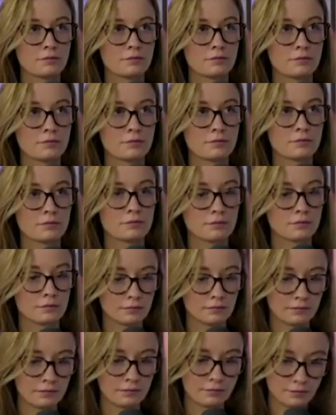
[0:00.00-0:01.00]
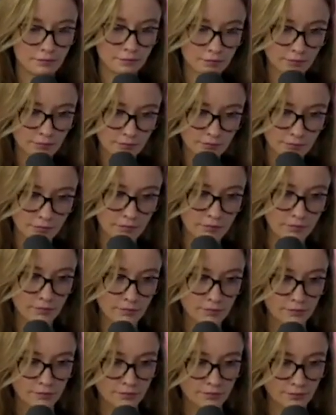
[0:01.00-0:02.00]

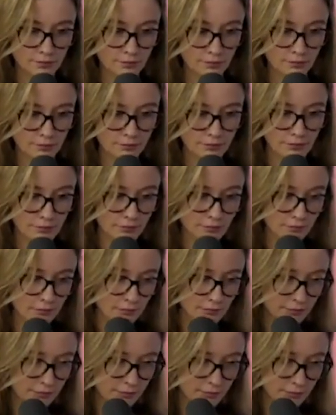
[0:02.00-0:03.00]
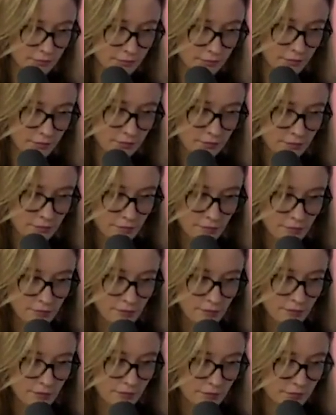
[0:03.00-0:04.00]

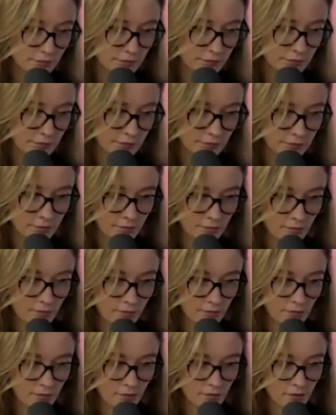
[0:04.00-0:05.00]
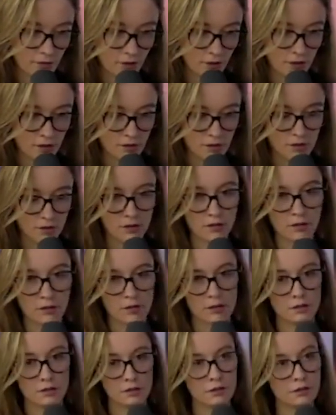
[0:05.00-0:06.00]

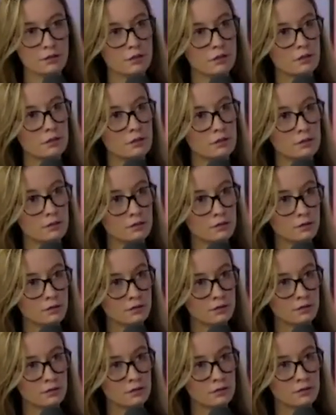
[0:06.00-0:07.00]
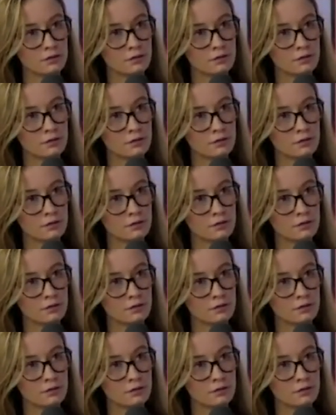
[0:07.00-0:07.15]
This person isn't speaking.